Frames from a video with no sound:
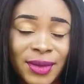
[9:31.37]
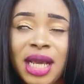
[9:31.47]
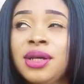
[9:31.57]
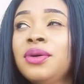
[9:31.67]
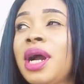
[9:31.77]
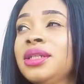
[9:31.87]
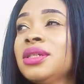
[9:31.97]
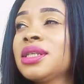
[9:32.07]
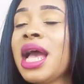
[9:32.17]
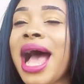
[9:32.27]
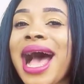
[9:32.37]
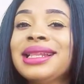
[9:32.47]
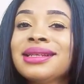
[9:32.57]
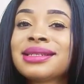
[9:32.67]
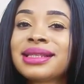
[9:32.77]
And
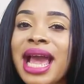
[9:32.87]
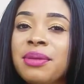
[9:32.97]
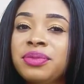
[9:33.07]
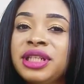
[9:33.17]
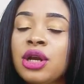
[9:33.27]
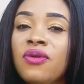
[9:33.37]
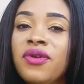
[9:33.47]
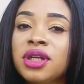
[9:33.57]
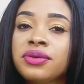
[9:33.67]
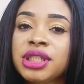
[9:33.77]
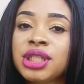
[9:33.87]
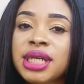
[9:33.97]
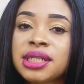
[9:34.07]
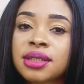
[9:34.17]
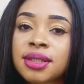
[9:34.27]
this type, they go for the rich
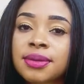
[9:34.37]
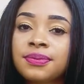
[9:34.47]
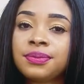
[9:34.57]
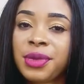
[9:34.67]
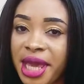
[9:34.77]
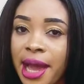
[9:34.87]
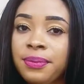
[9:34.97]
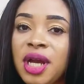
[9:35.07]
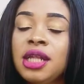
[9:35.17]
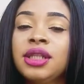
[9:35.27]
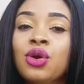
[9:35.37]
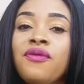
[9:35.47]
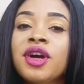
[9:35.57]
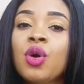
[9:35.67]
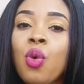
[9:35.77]
ladies. Yeah, they go
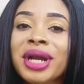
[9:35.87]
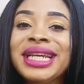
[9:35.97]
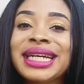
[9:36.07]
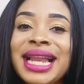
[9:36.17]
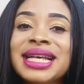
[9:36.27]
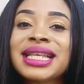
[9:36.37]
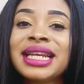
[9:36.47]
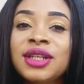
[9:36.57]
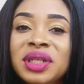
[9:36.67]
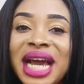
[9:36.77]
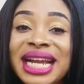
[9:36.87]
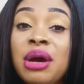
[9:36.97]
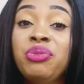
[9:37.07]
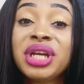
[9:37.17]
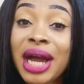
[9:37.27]
for the working class that they know that
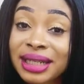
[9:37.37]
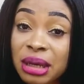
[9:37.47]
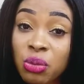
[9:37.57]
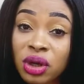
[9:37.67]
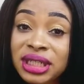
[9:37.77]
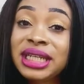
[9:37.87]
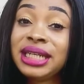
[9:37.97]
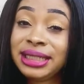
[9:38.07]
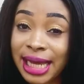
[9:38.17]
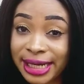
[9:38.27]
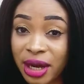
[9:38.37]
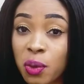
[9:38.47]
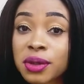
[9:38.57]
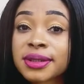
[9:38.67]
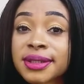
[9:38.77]
can bring out the money that they
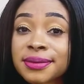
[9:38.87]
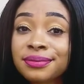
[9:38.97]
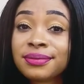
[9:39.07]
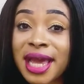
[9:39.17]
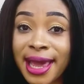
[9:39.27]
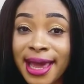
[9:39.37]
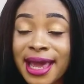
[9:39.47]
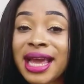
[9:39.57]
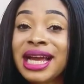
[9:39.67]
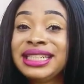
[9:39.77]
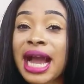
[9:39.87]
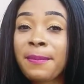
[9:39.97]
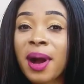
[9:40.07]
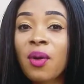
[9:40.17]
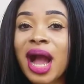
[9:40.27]
want. Uh-huh. Their
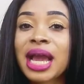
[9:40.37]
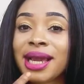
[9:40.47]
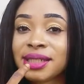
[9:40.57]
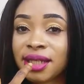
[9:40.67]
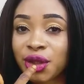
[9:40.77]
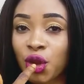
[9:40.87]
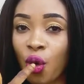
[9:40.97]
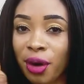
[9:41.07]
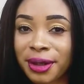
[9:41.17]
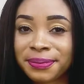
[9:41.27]
power is in the tongue.